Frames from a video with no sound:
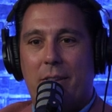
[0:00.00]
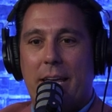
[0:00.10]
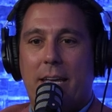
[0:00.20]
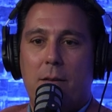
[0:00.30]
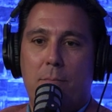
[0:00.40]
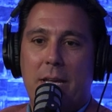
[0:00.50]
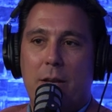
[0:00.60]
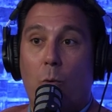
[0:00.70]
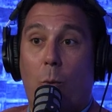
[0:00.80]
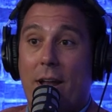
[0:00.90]
They can
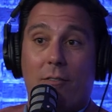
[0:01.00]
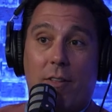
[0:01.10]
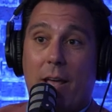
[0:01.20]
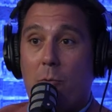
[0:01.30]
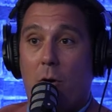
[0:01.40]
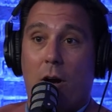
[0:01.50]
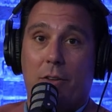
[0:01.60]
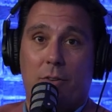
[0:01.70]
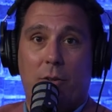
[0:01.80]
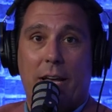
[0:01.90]
meet whenever they
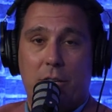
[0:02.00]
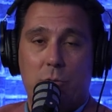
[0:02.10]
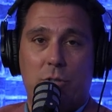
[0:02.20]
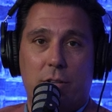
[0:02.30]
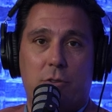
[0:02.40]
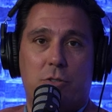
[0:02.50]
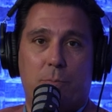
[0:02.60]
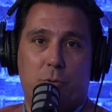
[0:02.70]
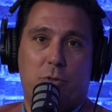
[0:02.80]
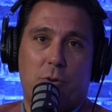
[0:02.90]
want. So, like usually, there's a
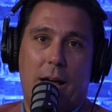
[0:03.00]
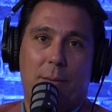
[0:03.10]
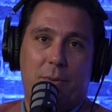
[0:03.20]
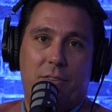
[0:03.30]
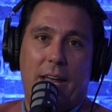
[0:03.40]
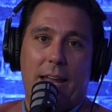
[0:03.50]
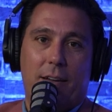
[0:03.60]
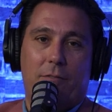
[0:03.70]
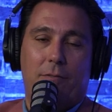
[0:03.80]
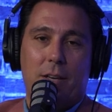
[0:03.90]
prescribed set
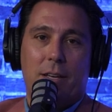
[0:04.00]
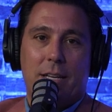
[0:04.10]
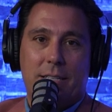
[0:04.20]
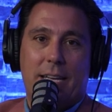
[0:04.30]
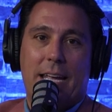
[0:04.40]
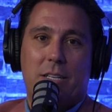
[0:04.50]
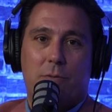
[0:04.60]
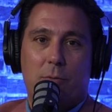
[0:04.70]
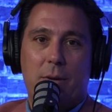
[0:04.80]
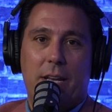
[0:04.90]
of dates
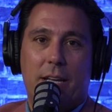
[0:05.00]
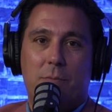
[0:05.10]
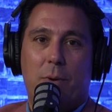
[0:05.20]
for meetings.